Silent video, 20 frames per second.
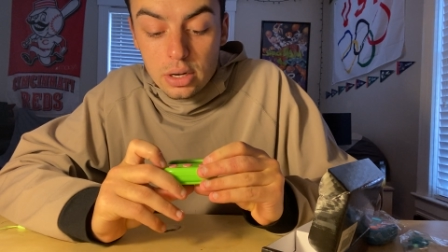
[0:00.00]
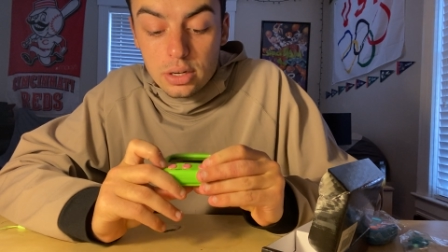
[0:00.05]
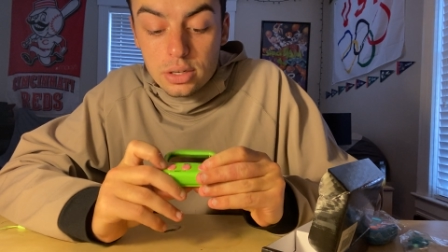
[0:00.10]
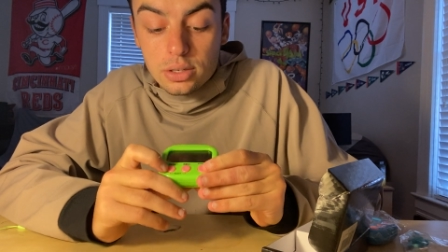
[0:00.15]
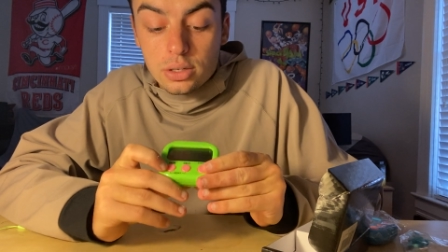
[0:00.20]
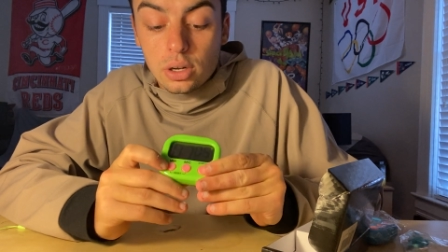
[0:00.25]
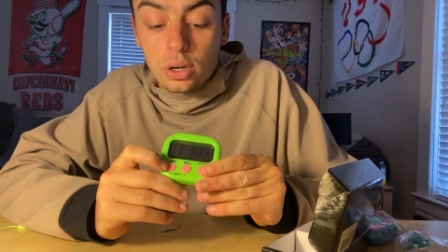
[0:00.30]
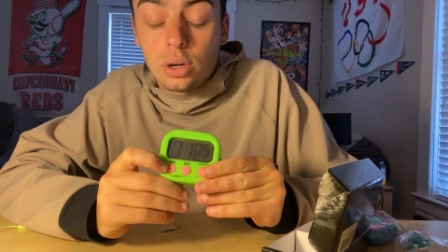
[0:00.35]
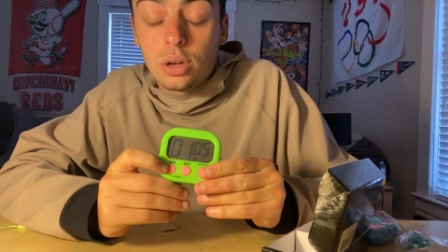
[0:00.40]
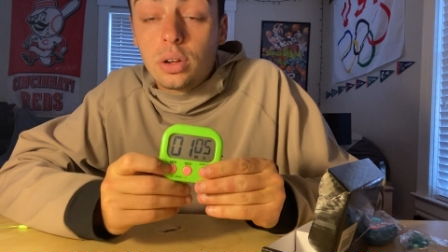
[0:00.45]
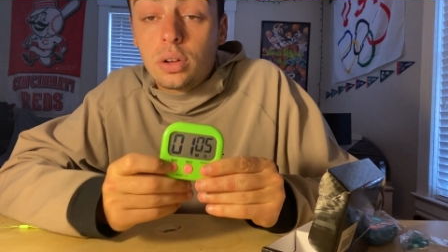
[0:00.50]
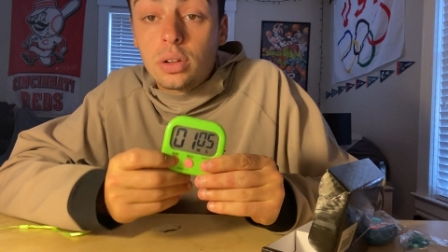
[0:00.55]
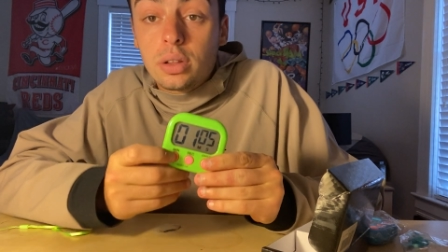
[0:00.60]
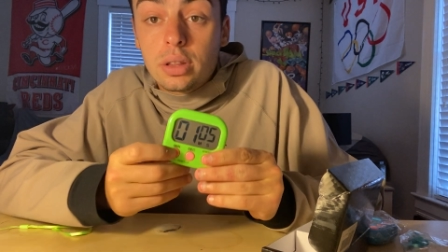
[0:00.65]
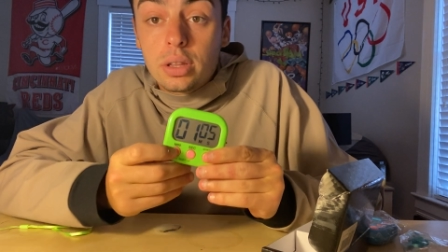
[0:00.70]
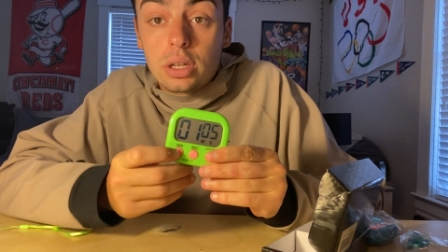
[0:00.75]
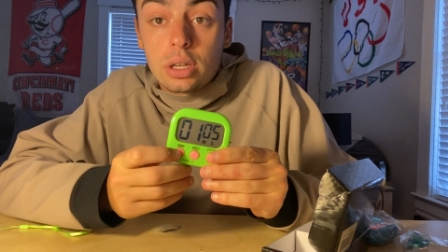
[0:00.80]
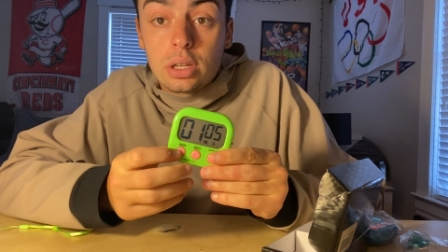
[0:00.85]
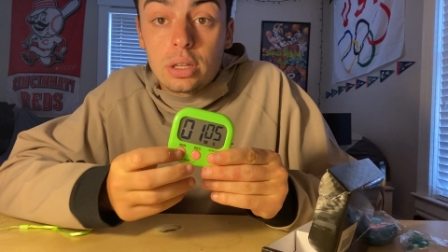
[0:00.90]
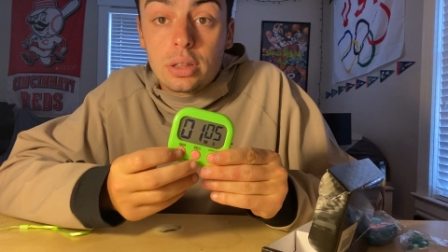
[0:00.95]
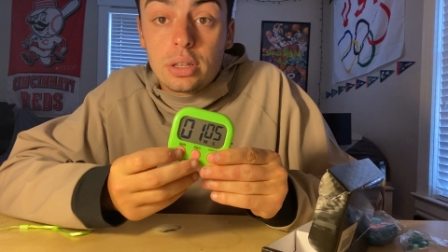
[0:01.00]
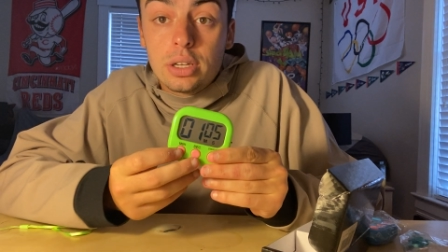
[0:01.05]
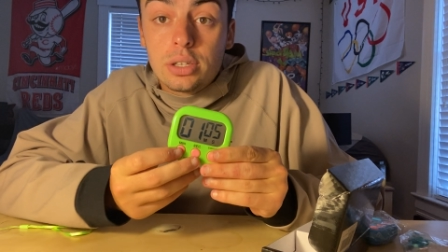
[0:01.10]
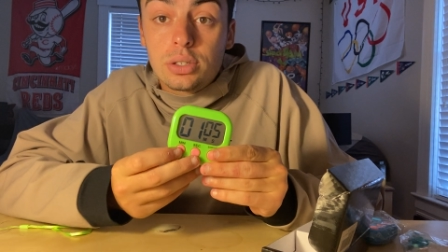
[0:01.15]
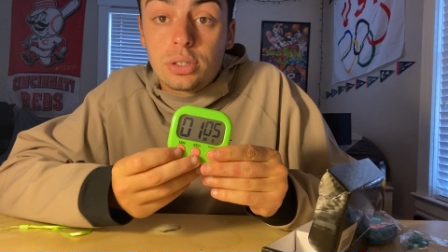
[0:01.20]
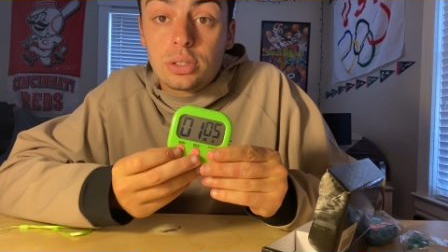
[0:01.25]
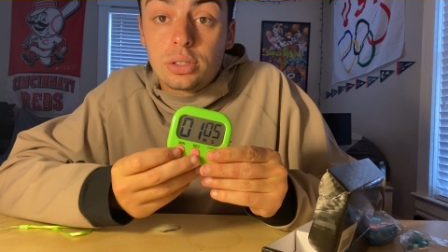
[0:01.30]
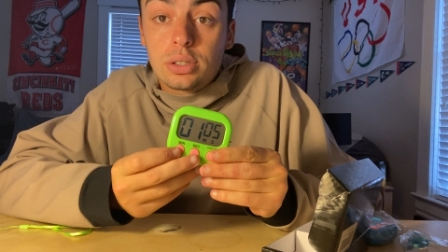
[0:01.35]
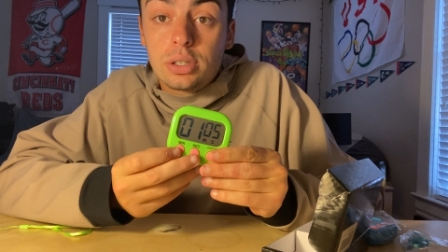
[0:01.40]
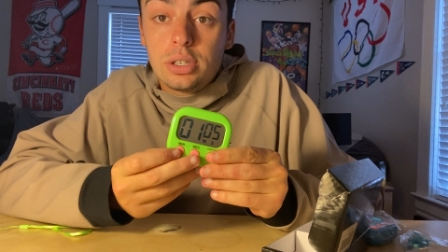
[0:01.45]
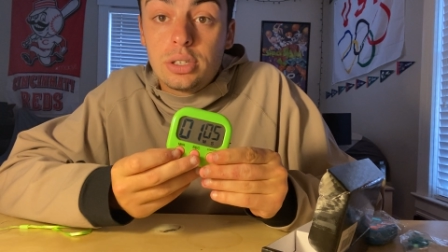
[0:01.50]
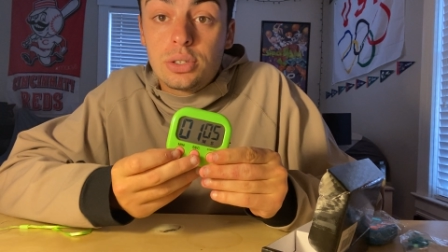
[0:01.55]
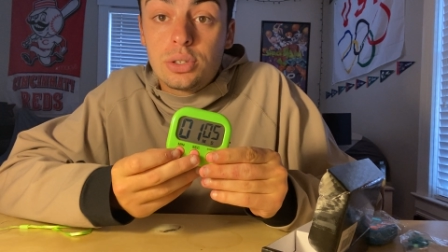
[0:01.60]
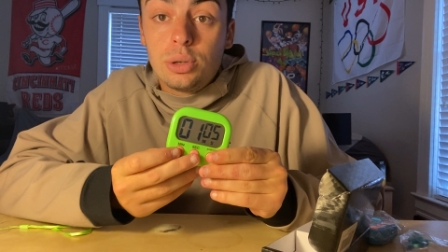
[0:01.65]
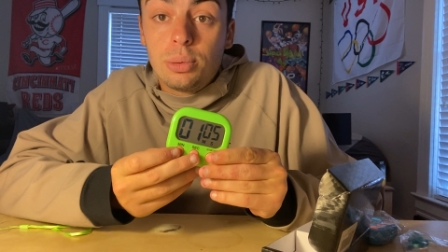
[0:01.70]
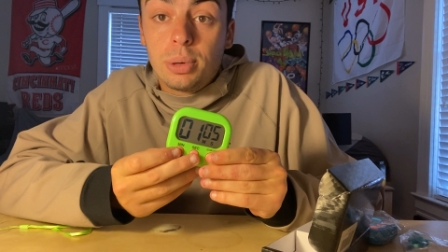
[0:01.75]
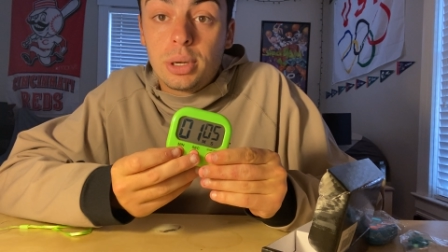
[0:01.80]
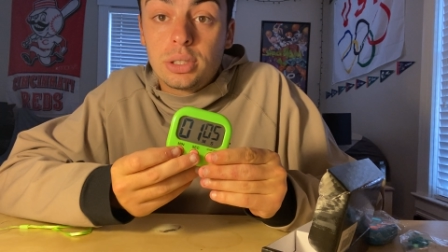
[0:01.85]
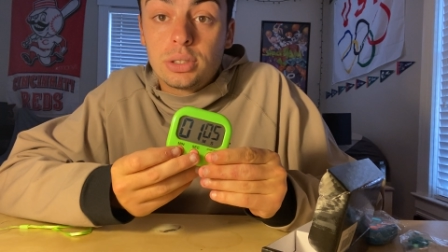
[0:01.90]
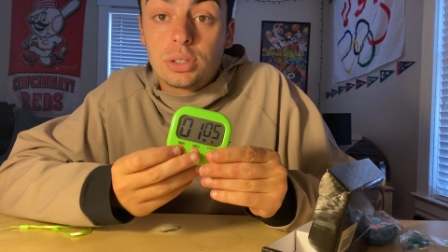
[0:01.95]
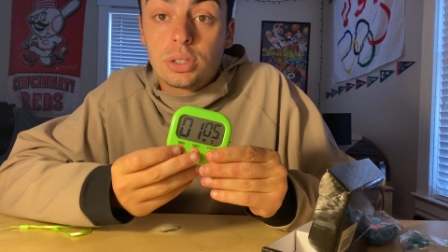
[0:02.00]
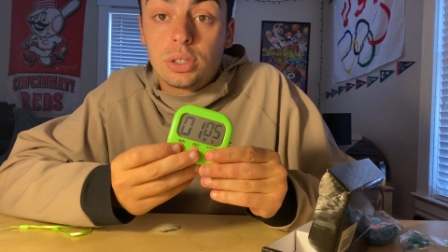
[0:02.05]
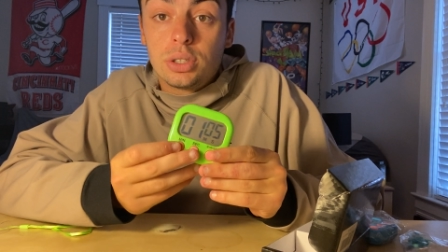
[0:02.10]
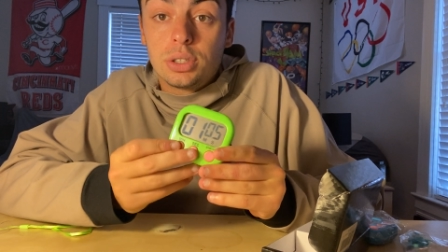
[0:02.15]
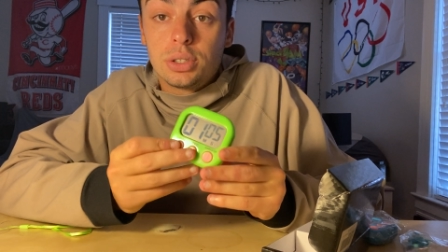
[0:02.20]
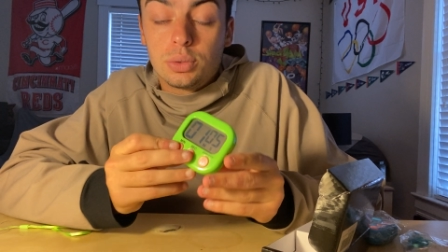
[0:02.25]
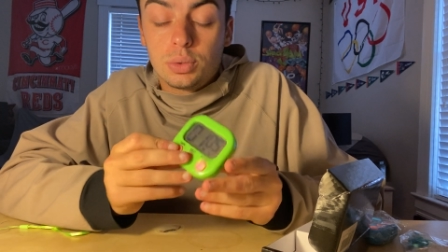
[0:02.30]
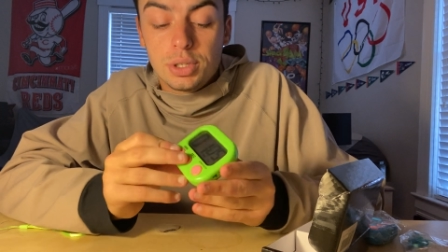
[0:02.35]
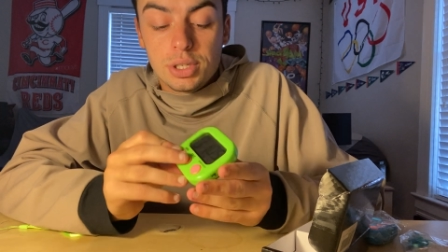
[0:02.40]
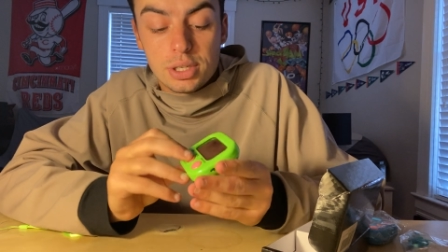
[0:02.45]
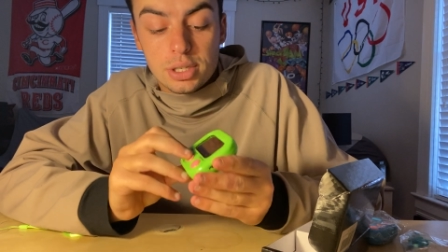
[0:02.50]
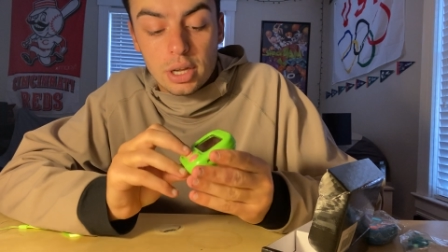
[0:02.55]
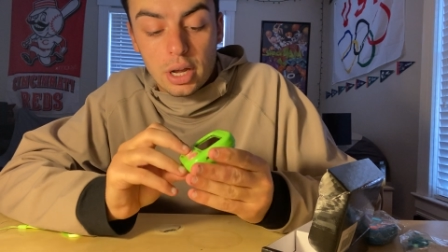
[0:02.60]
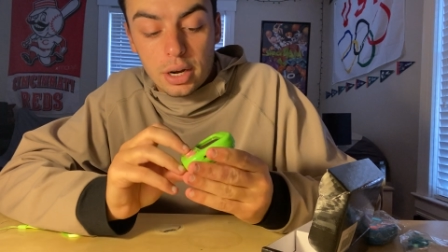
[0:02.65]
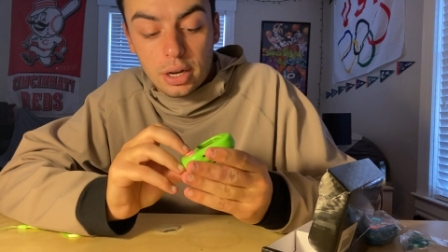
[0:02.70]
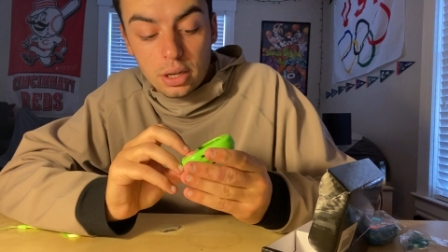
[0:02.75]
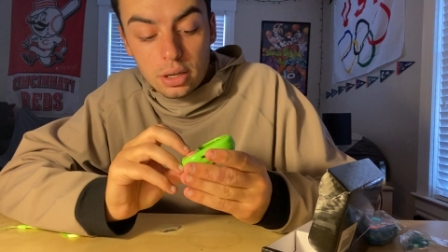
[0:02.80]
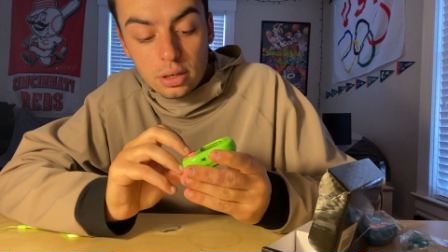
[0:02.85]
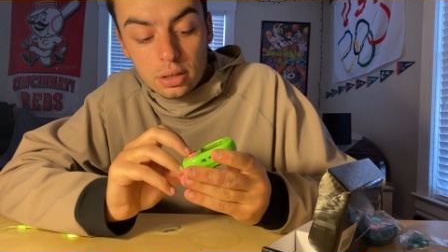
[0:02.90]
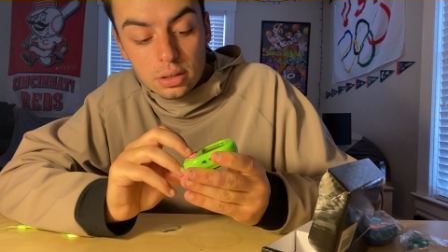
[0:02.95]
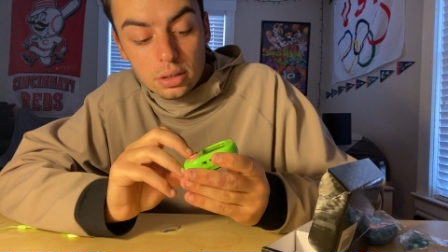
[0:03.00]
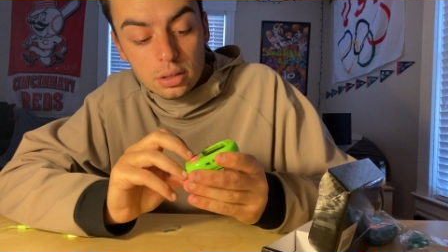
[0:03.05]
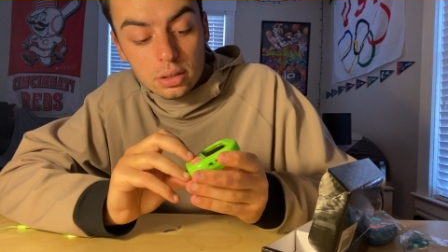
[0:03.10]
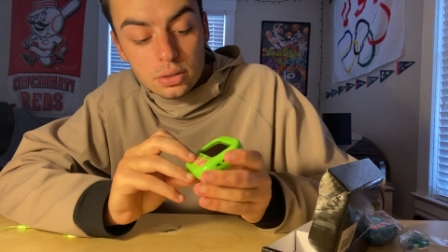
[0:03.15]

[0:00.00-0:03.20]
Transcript: So these are these two buttons are to reset it.